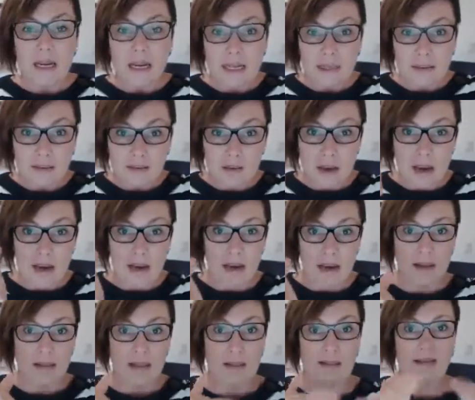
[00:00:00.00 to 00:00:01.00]
This
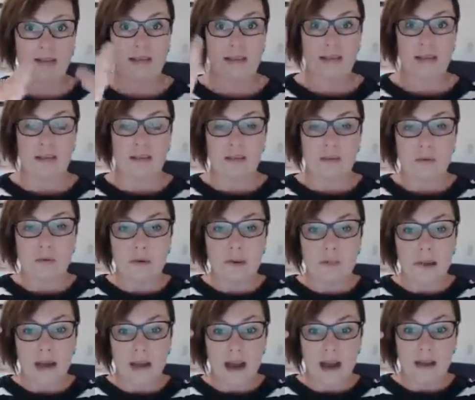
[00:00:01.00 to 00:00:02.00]
is all
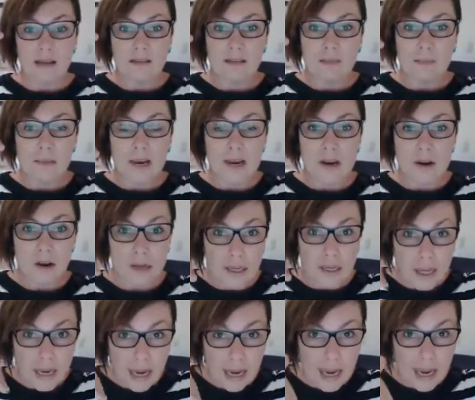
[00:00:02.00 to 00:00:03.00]
about us being
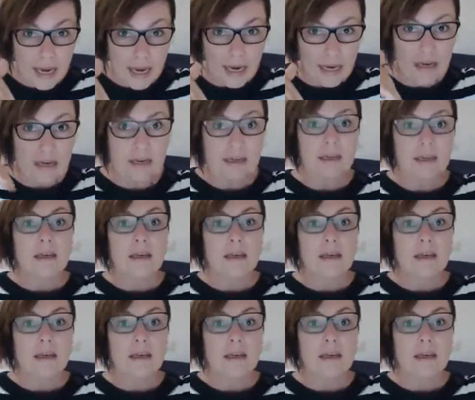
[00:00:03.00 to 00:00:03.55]
okay